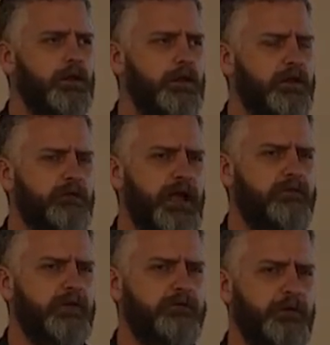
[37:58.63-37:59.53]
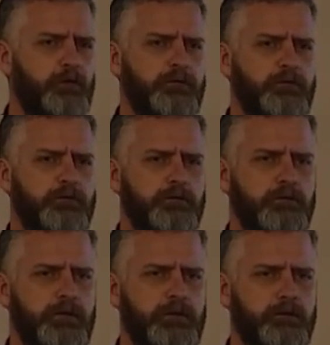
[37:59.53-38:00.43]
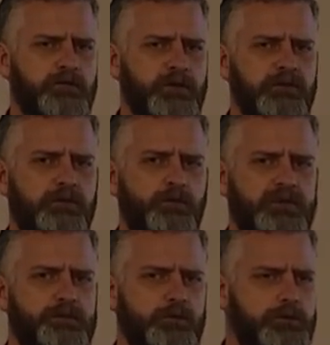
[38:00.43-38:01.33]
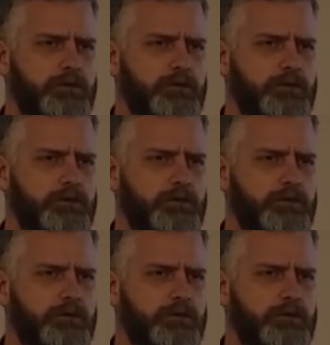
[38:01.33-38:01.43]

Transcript: You ever have a vote between two people?